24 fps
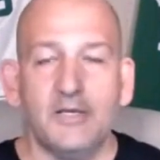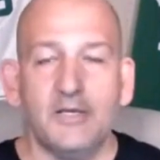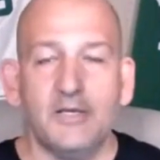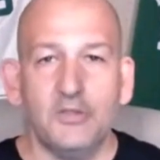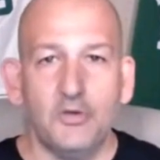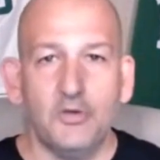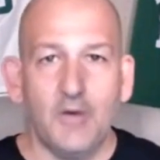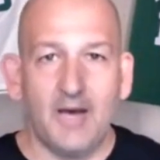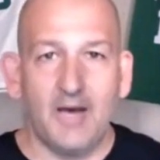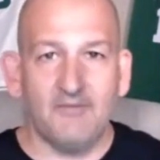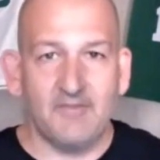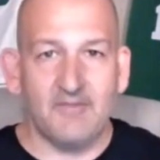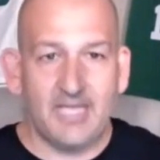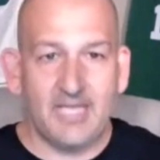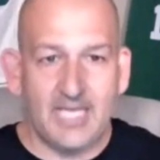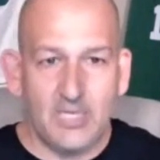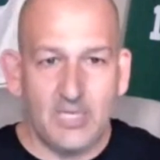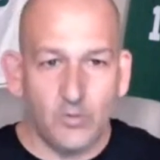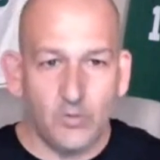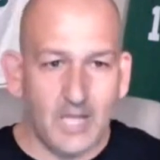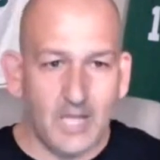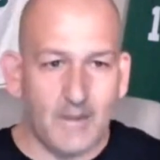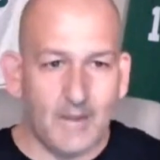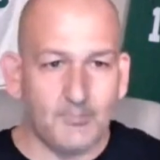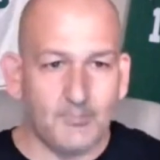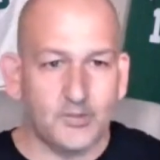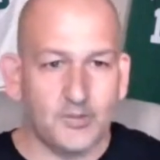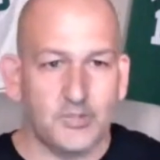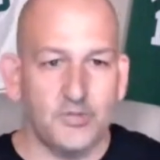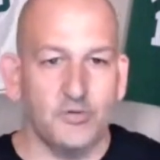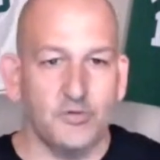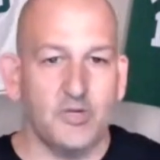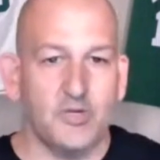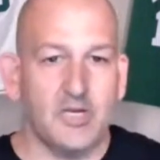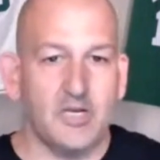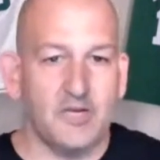you have an equal
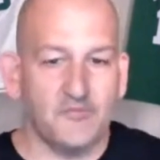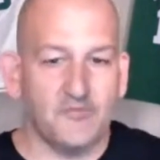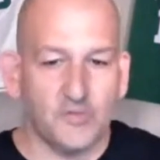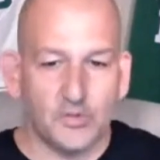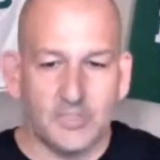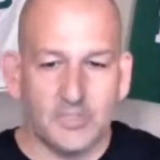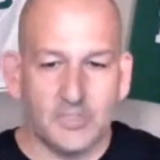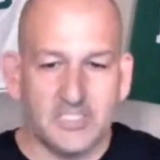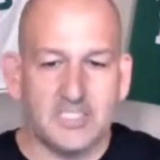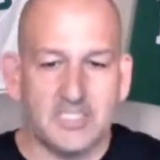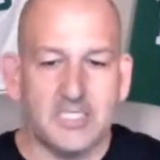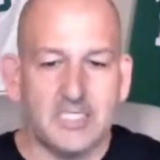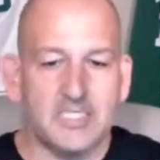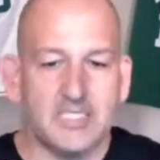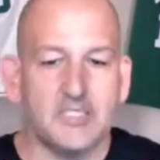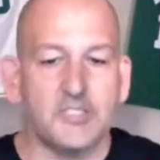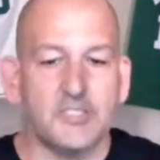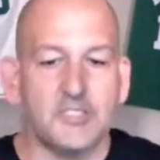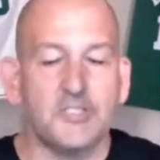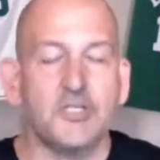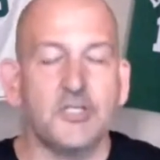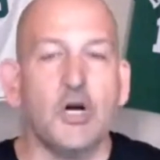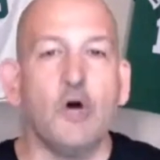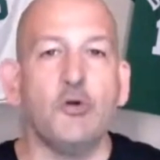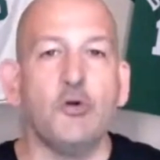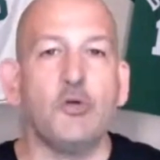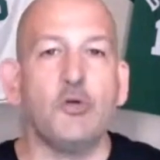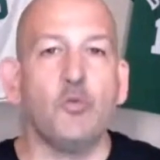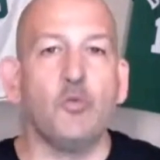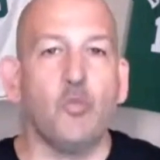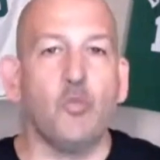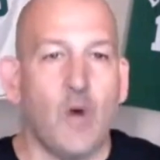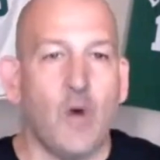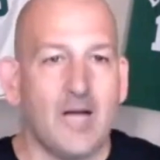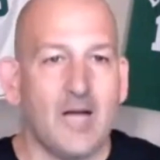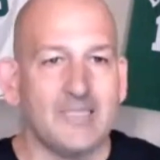opportunity. If you're listening to the show, you
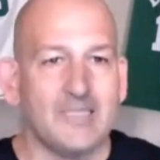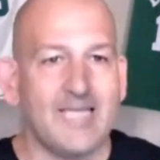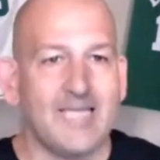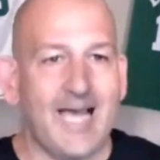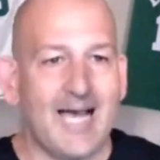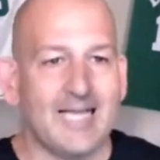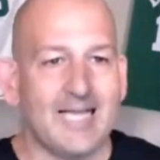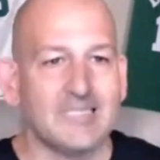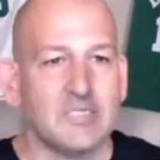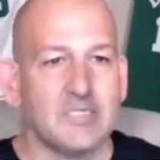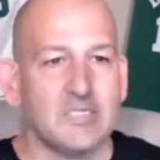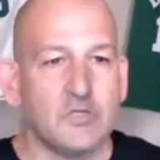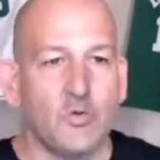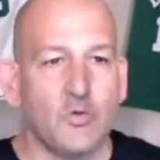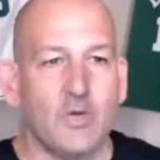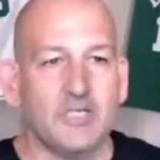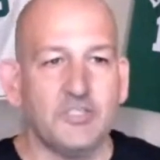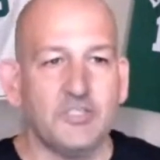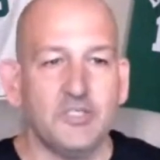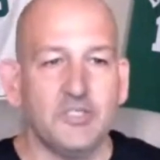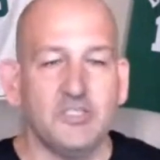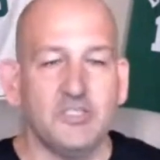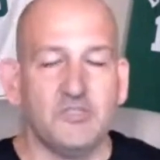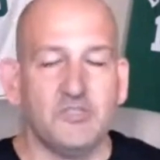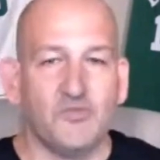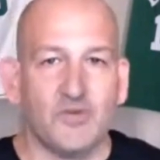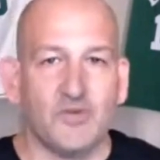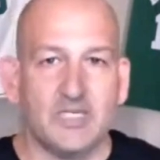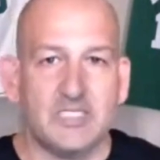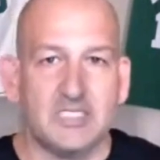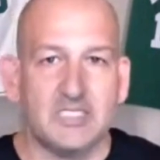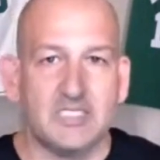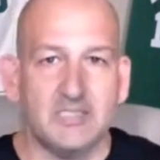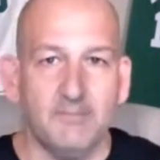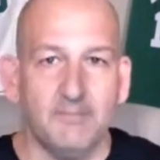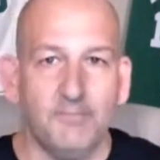want to ask a question, it's very
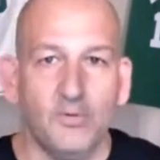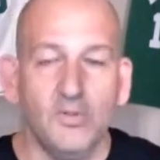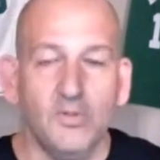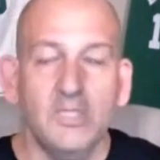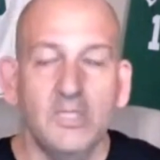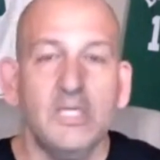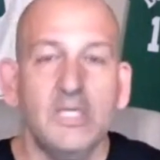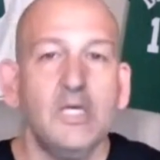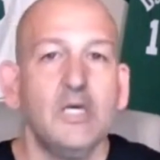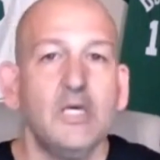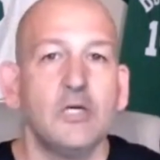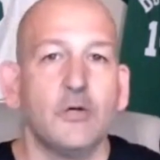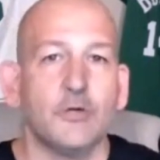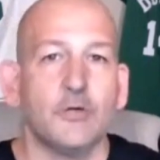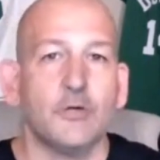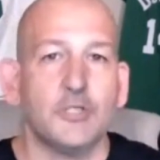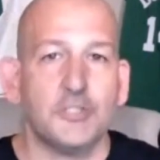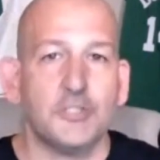simple. Go to